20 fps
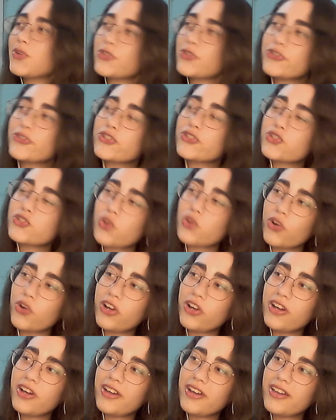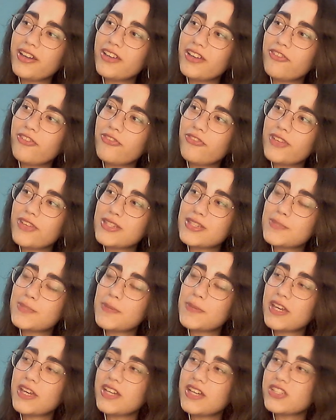sure if it's
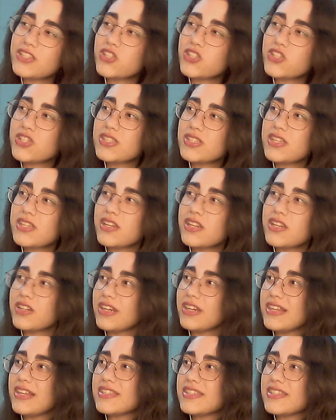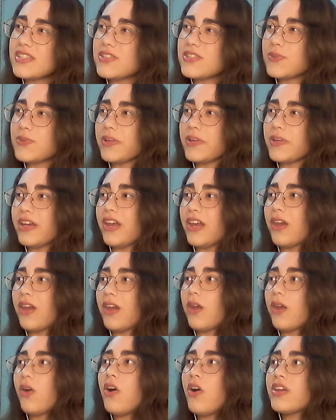because I just didn't listen to it a
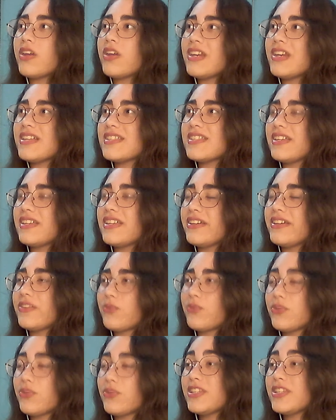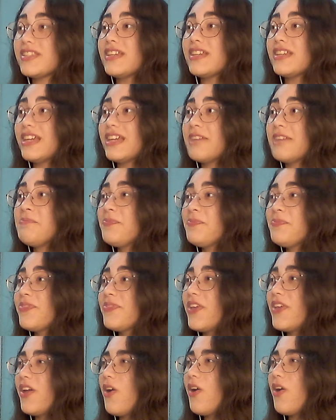lot recently.
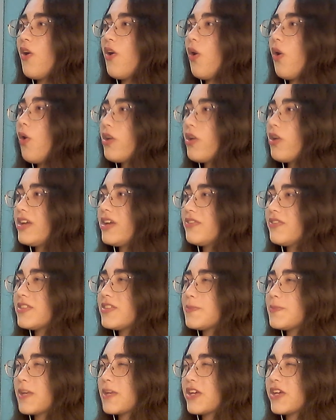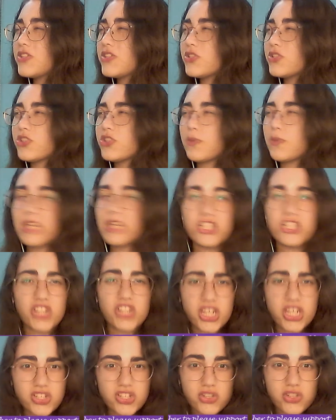Or if it's because there's so many
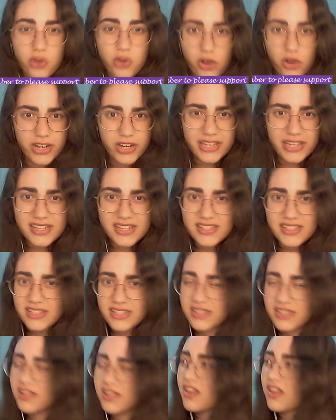changes on it.